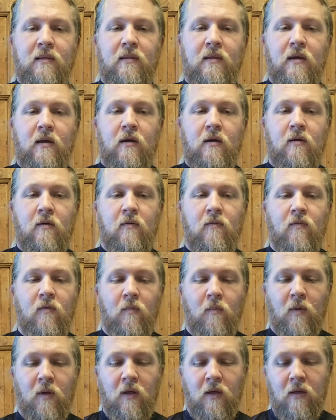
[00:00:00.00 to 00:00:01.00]
there for
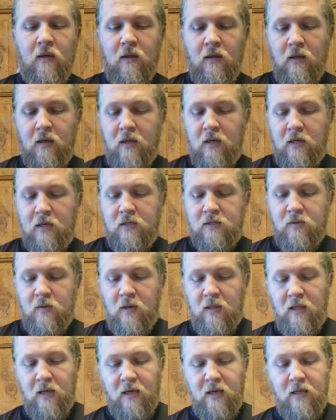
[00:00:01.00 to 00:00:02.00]
me. So I
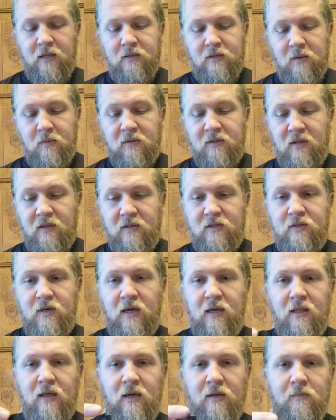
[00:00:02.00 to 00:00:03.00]
like it. So I'm gonna take this
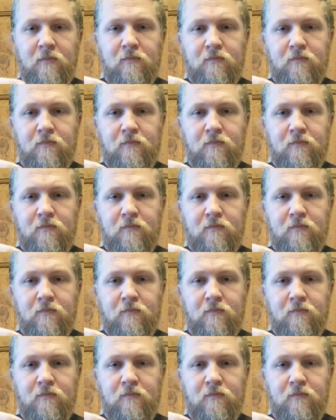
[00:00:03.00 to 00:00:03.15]
tri-glide.